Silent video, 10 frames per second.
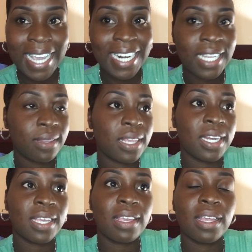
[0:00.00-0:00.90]
And then
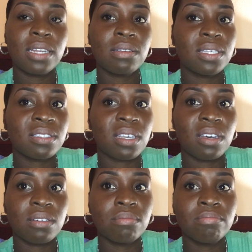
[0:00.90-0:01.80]
again, it's
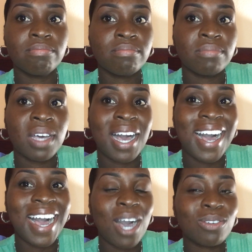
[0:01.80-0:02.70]
a
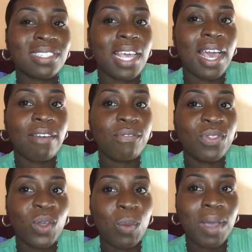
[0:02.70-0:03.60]
house that have
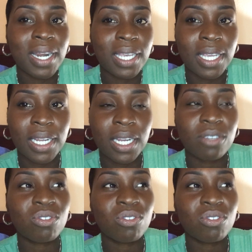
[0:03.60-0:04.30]
nobody in it.